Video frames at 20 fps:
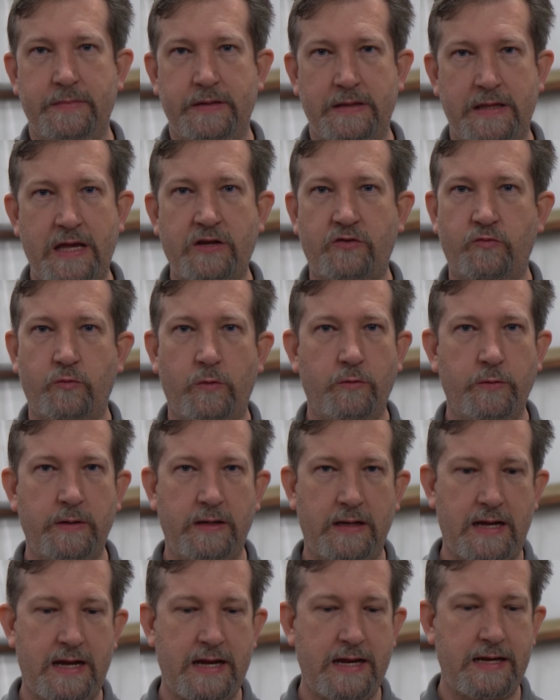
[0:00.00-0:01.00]
That's what we
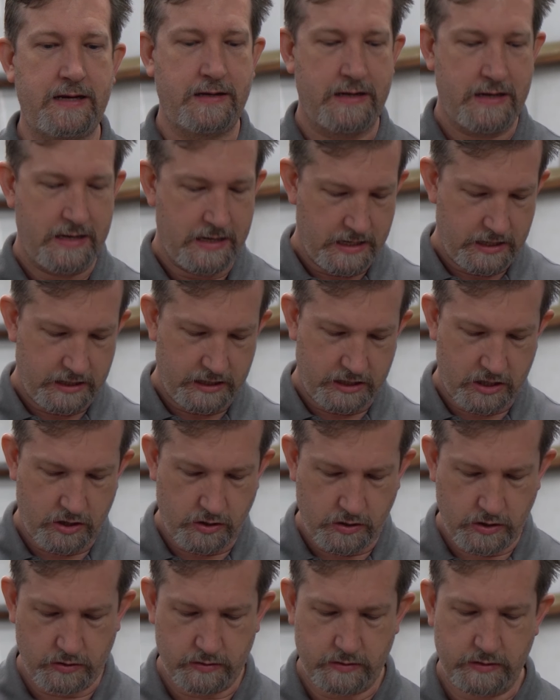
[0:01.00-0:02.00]
like. You know,
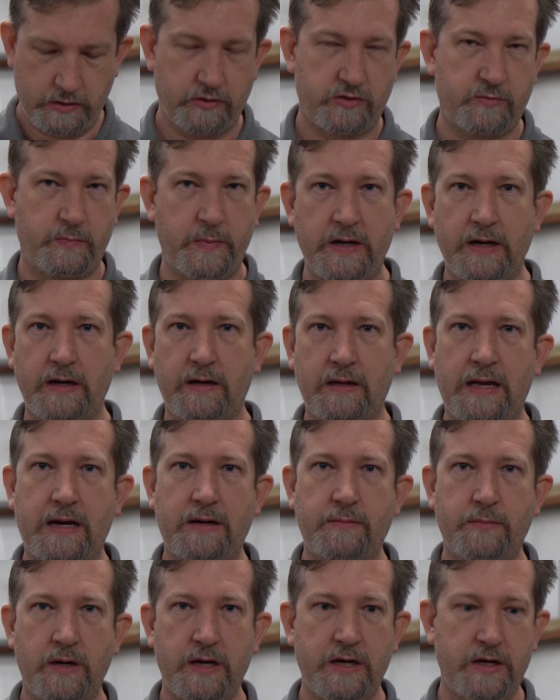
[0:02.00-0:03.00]
you're spending a lot
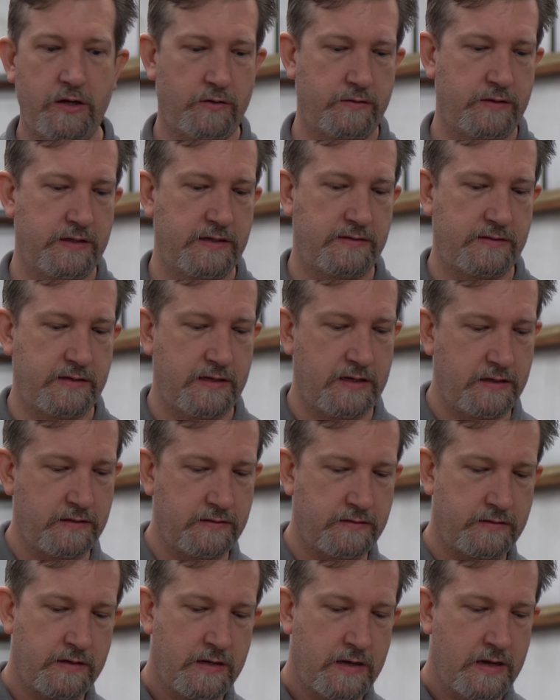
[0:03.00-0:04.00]
of money on these
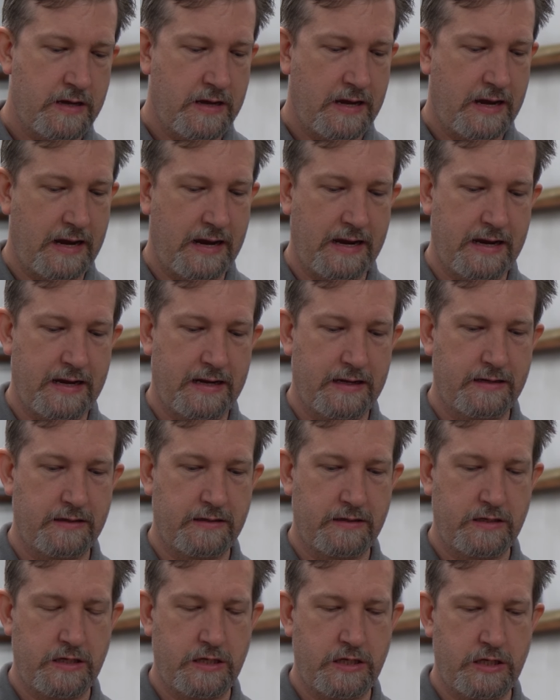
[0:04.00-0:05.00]
things,
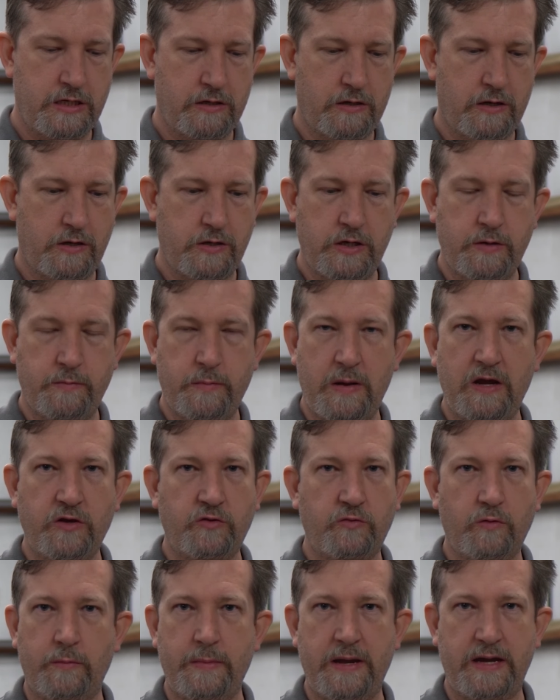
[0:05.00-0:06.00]
and you know, you may
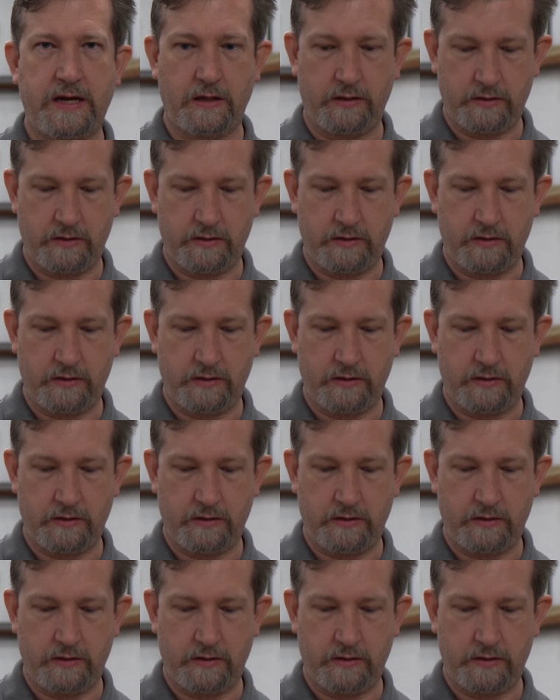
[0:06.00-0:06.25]
as well make it